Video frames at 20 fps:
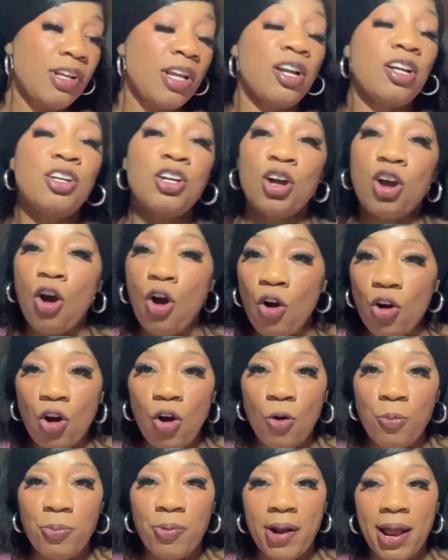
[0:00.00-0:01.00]
And the
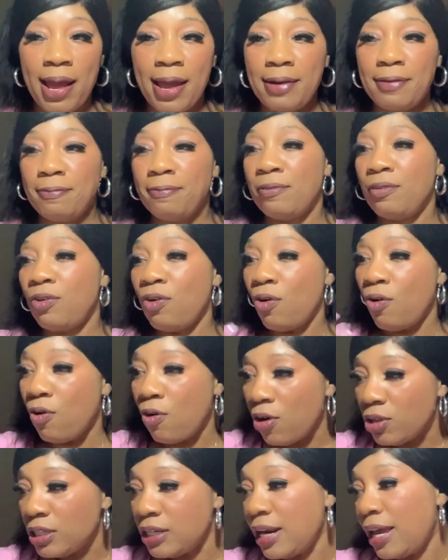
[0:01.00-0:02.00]
cocoa bread,
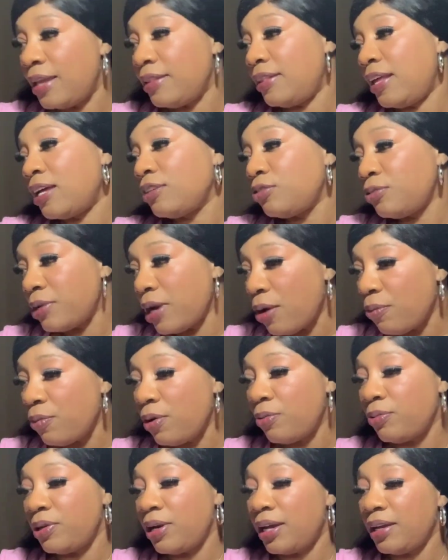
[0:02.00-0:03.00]
all of that. That's what I
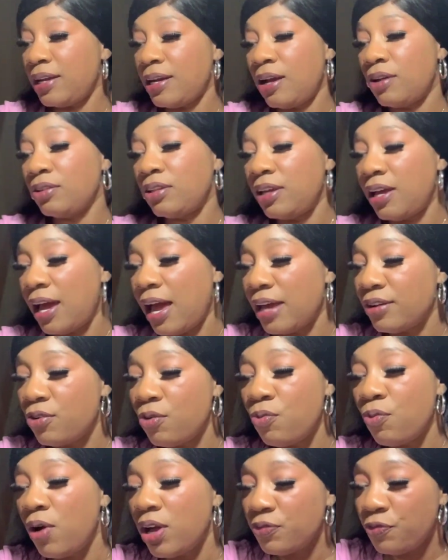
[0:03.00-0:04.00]
want when I get out there. I
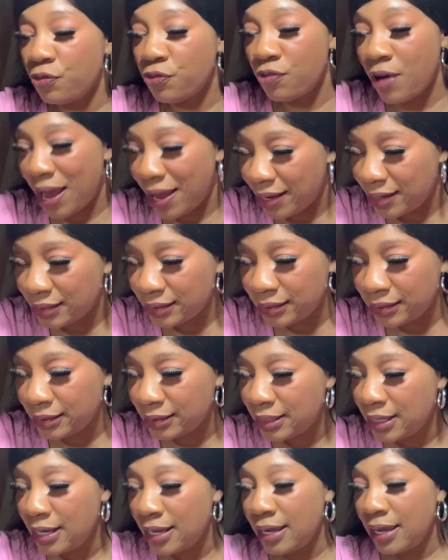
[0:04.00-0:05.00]
don't want Franks
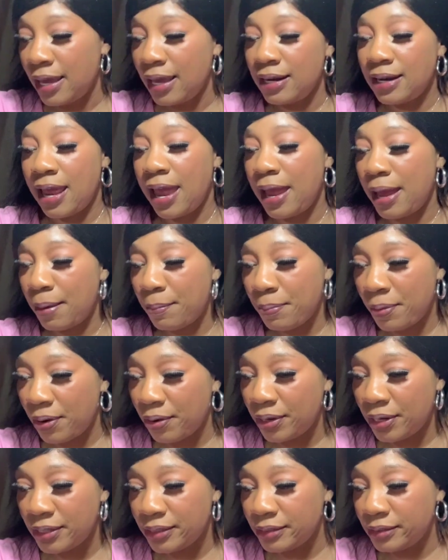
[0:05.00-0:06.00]
and
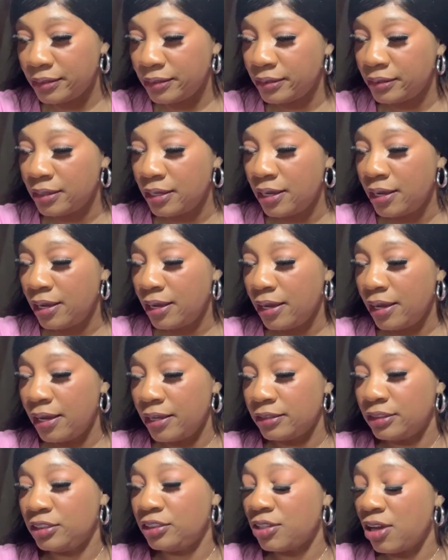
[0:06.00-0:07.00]
hamburgers
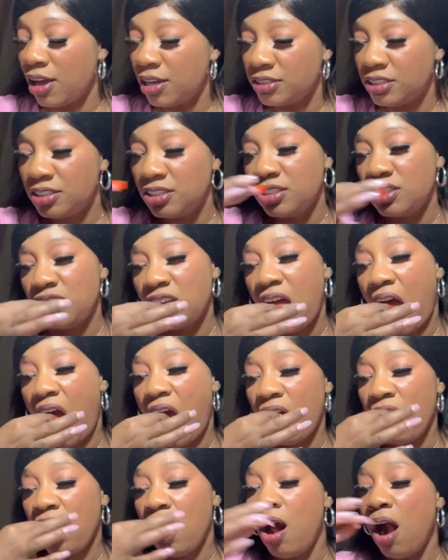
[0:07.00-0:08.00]
and sausage
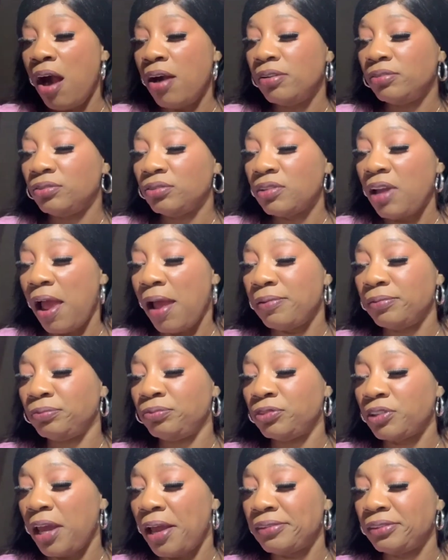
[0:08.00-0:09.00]

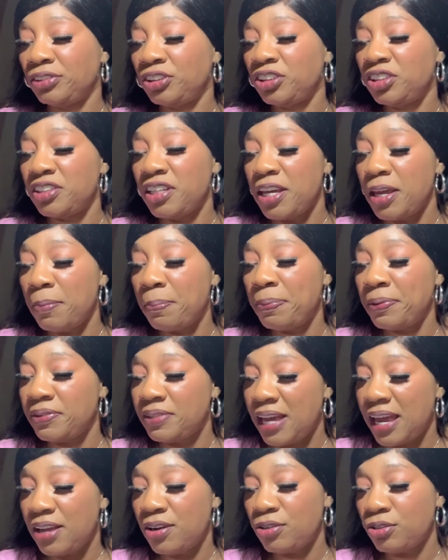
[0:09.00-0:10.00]
and, and steamed
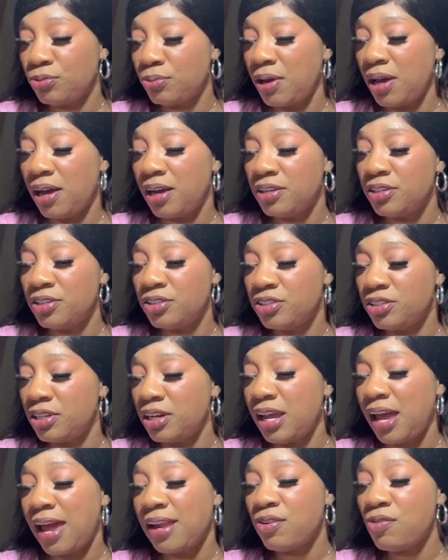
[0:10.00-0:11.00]
potatoes with onions
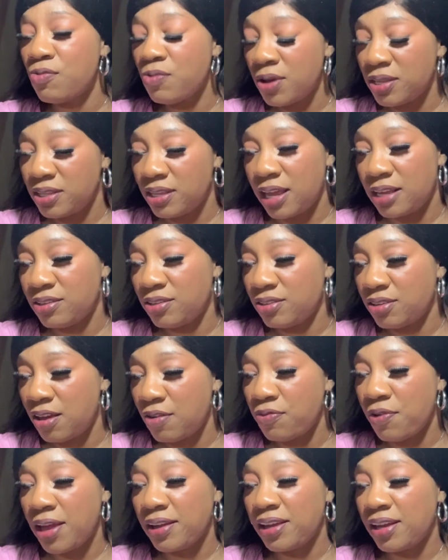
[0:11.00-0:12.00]
in. I don't want that
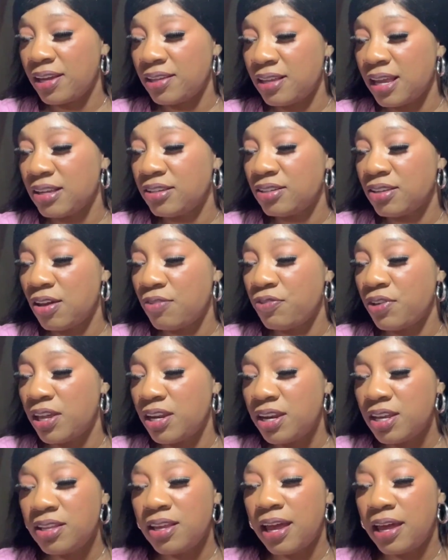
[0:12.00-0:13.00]
stuff. I can get that stuff
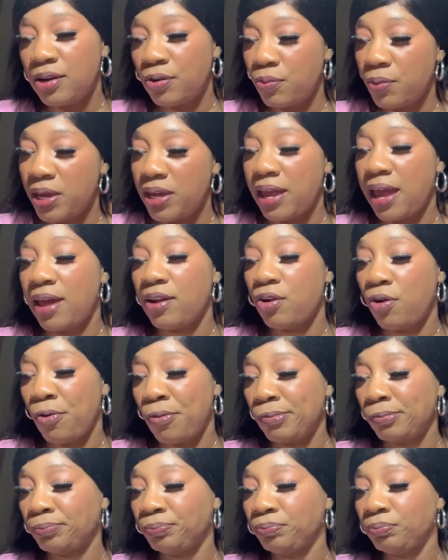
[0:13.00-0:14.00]
any day of the week at
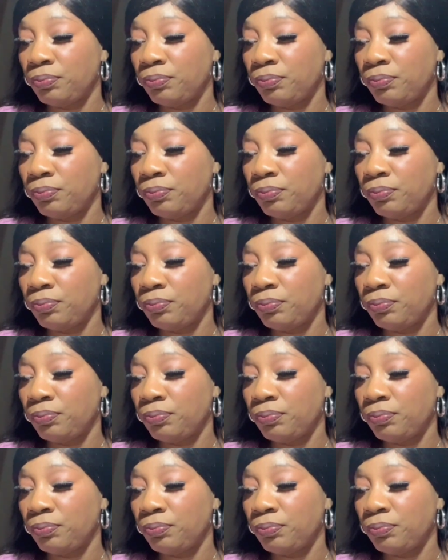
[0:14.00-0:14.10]
home.